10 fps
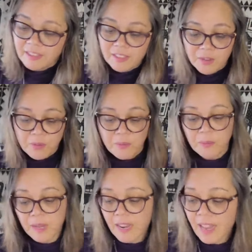So
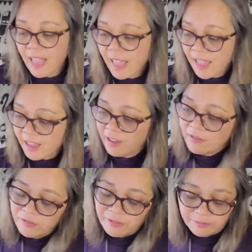what I
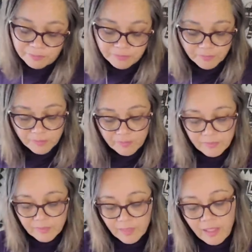have,
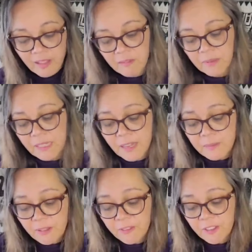by the time
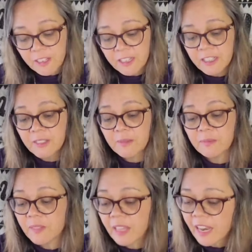I finish,
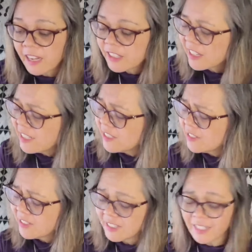and actually I
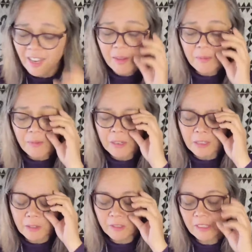used one of
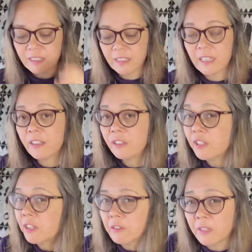the quotes as a title.
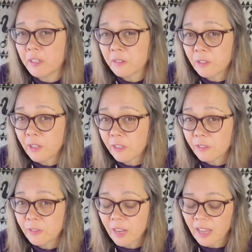You can create your own title
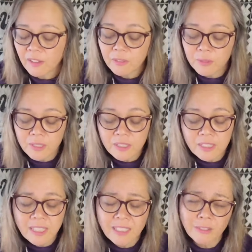for it
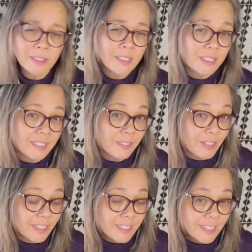afterwards, or you can leave it
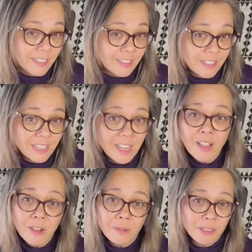untitled,
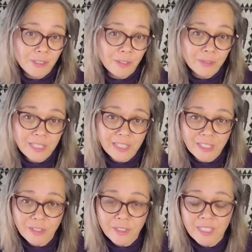which is always
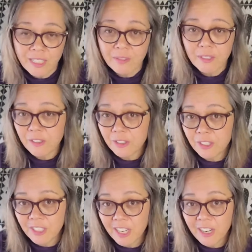interesting when you
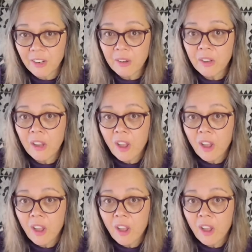share